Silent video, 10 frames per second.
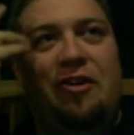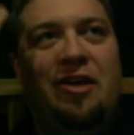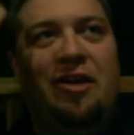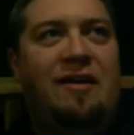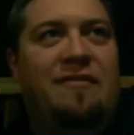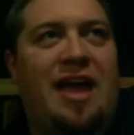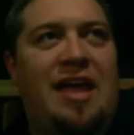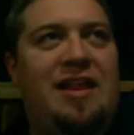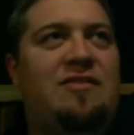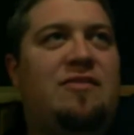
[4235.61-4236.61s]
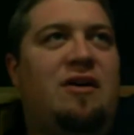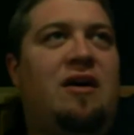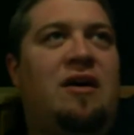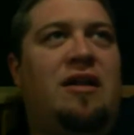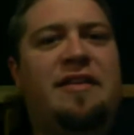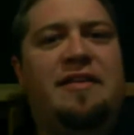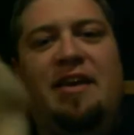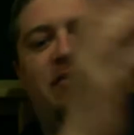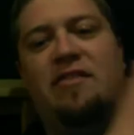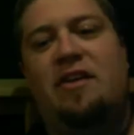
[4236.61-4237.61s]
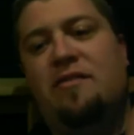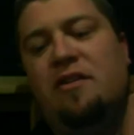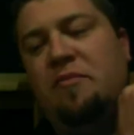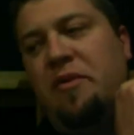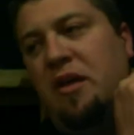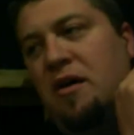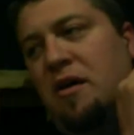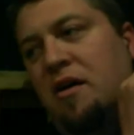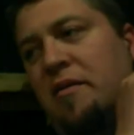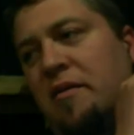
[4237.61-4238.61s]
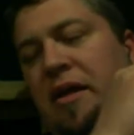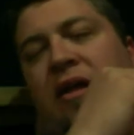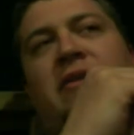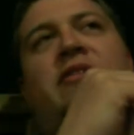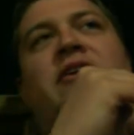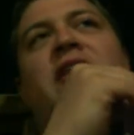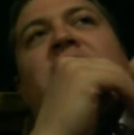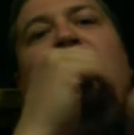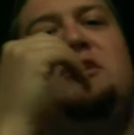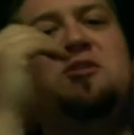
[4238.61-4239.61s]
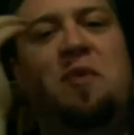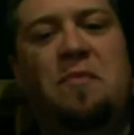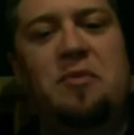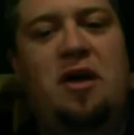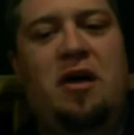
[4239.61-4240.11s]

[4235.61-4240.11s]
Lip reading: they're going to have the Haneys on. I think TJ's going to be on. I mean they're going to have all these people